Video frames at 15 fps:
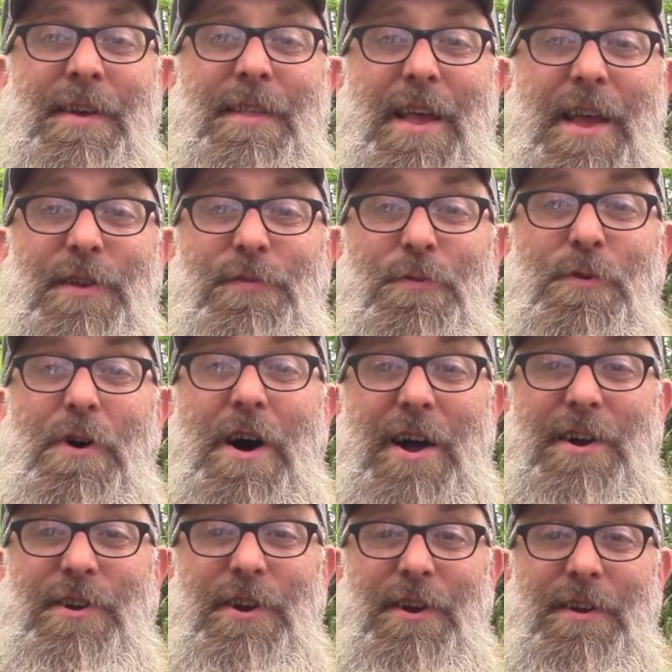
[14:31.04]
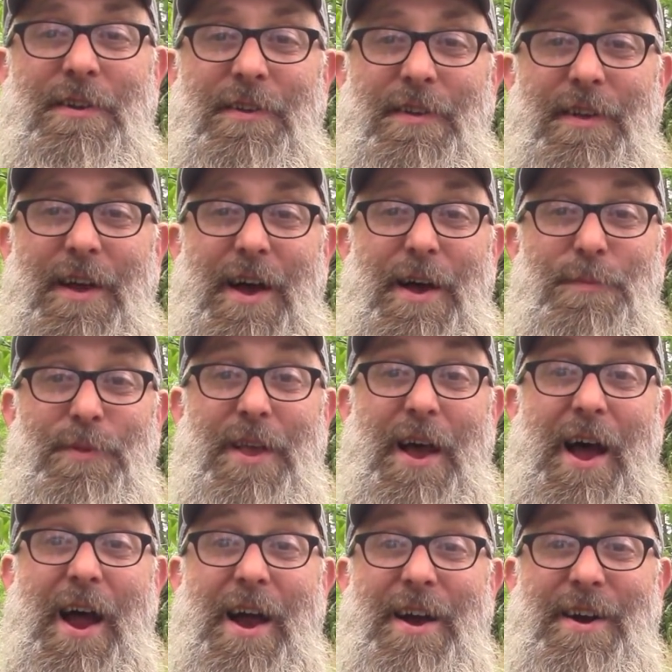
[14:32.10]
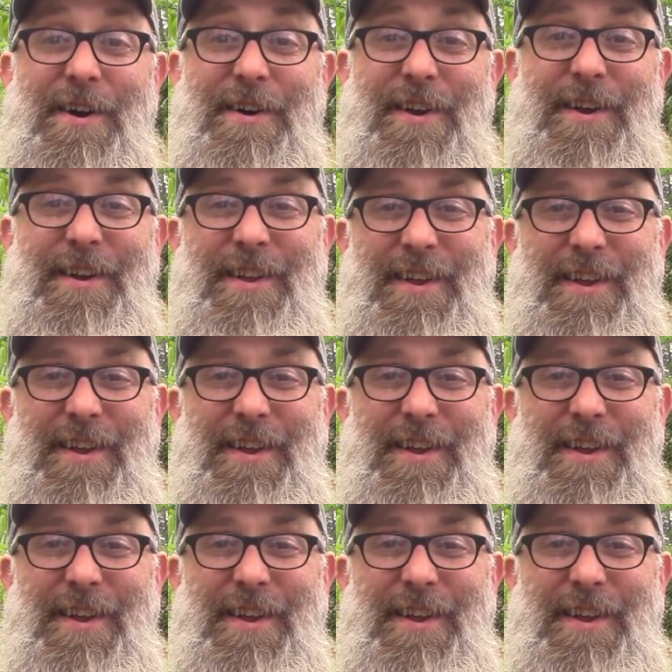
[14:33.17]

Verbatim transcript: Thanks for watching. I'm tired.